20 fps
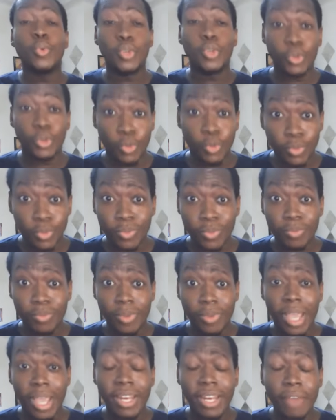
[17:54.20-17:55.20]
you,
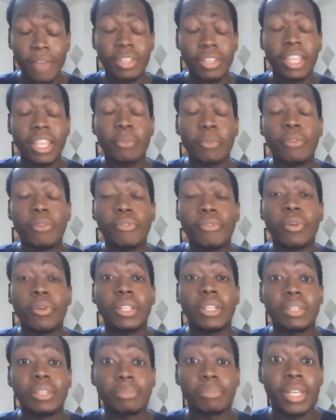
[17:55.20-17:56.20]
and everything will fall
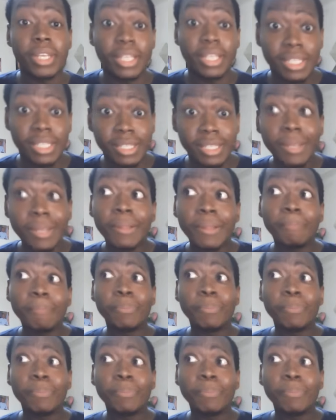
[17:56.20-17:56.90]
into place.